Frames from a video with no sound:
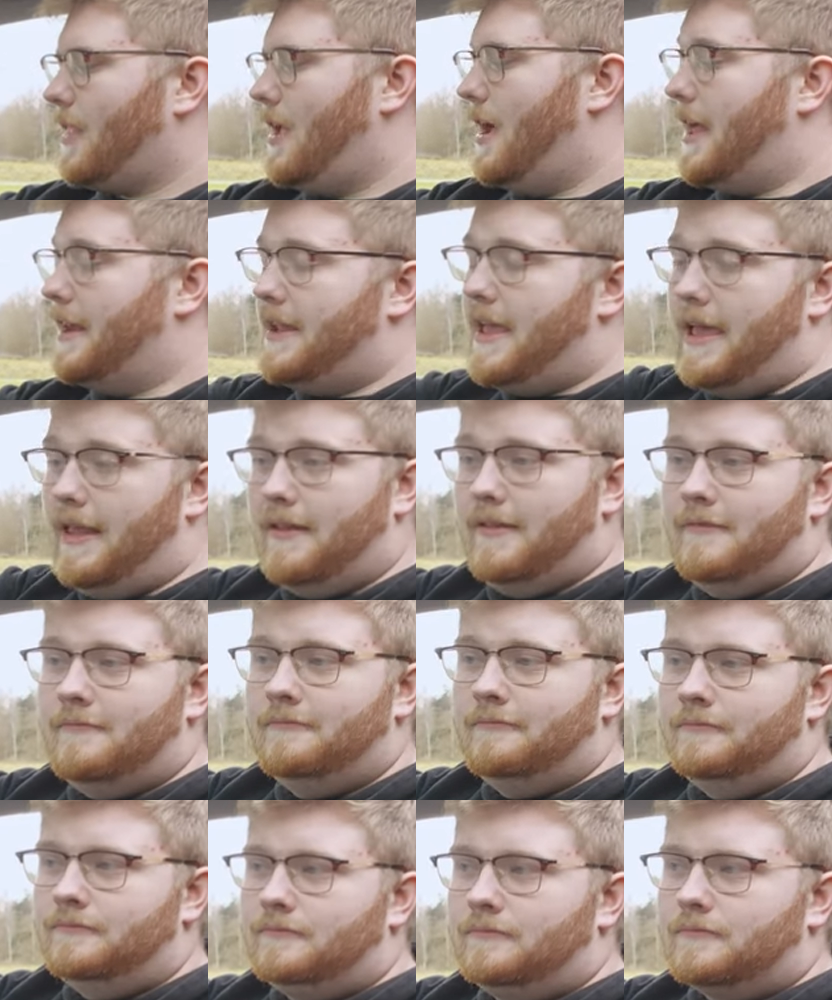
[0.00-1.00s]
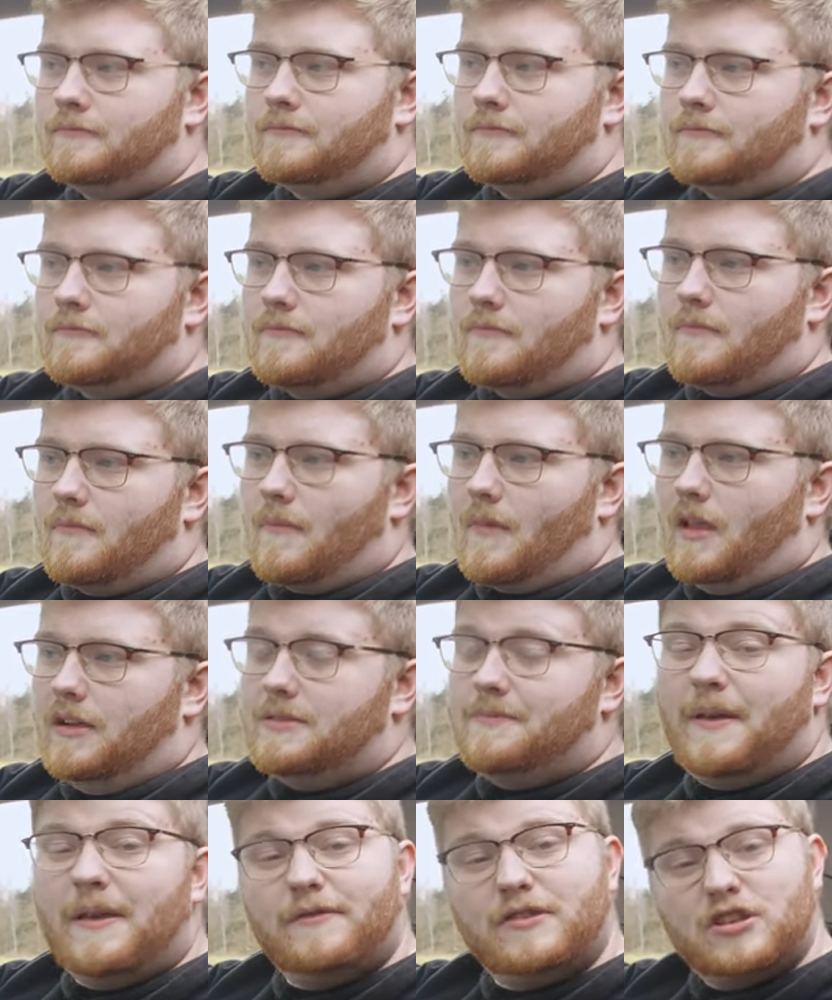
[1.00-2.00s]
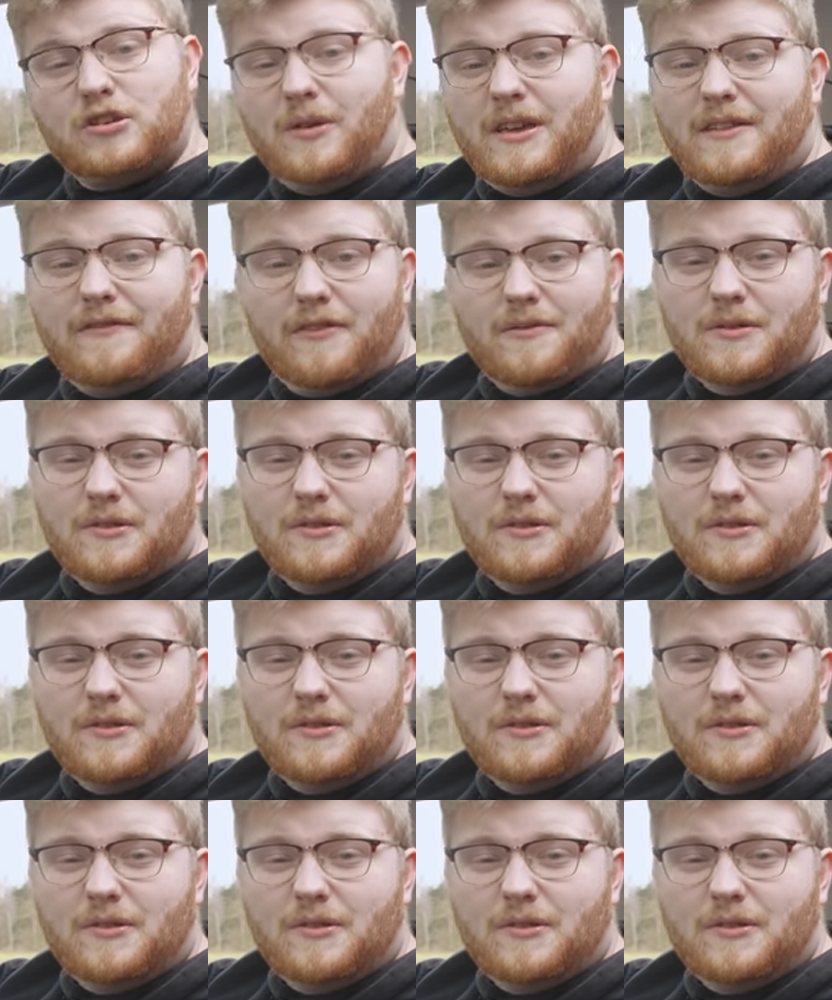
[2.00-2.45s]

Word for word: and then there's a bit of a squeak from